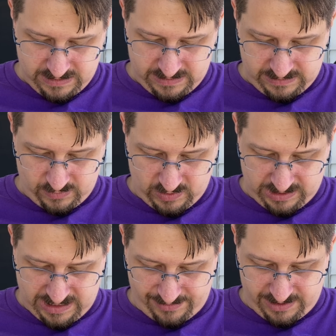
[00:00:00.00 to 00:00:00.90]
There you go.
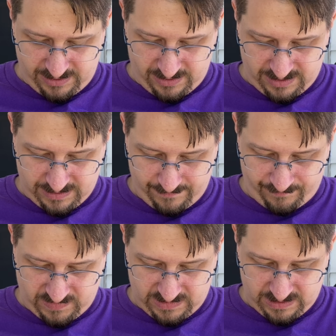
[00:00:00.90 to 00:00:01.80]
Wiggle out here.
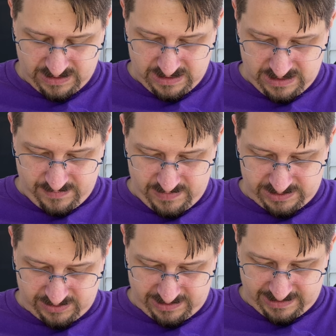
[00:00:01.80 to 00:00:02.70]
Make
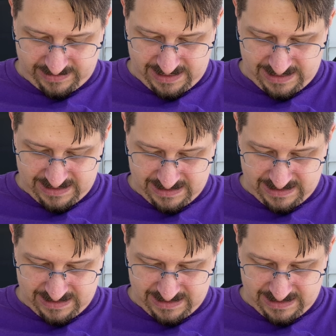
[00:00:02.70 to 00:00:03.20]
sure you get that.